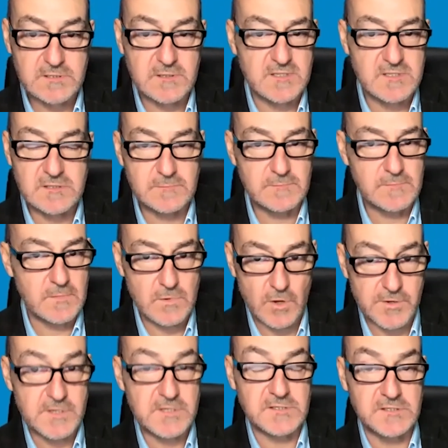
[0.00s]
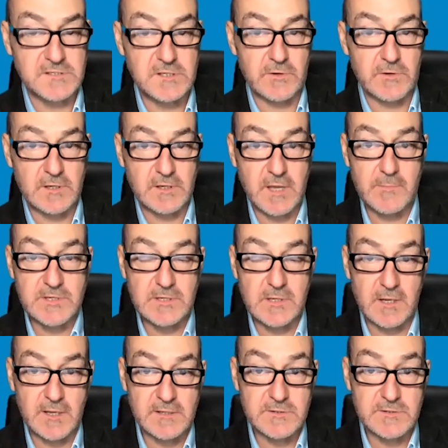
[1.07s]
That's not necessary. It can be
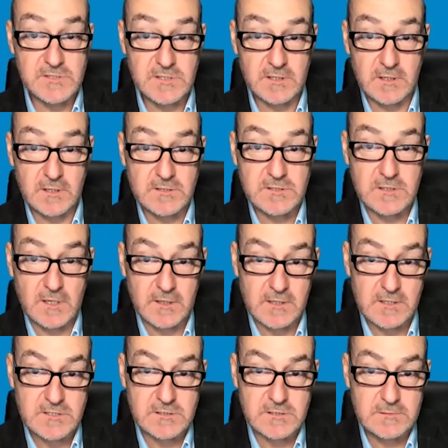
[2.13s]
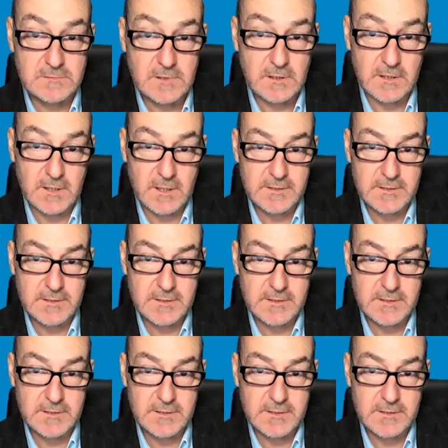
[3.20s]
done under the CEO's delegation, clearly.